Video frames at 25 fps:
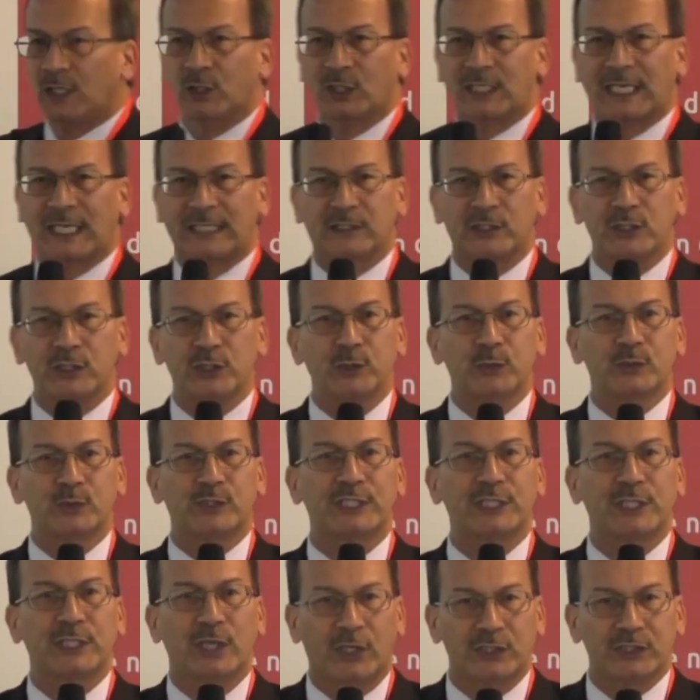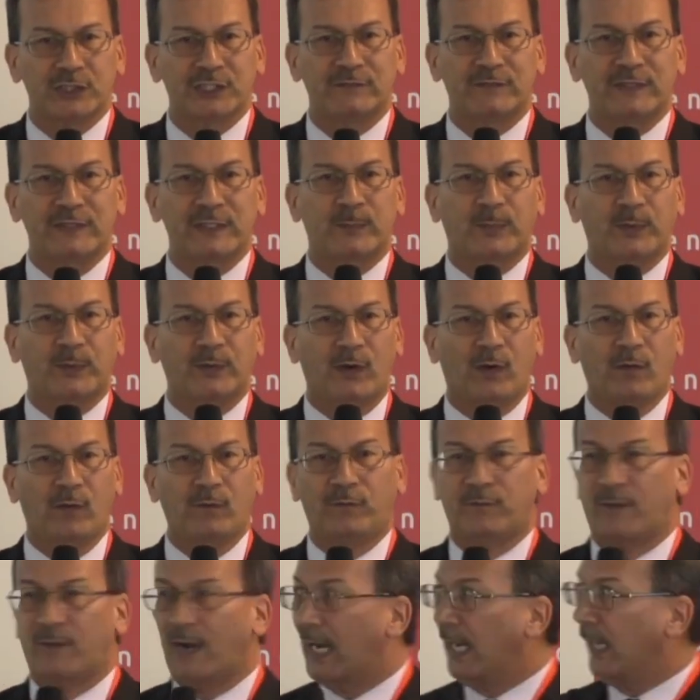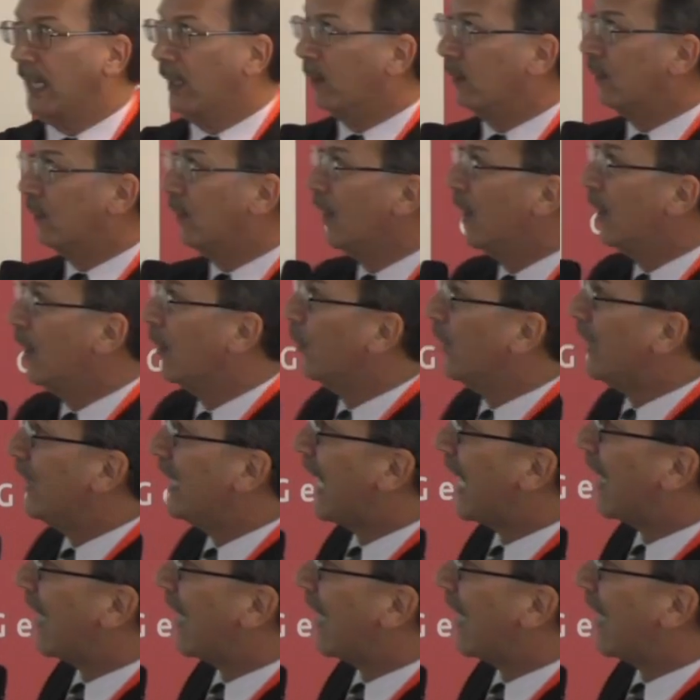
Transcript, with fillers: a look at the UTRGV profile, we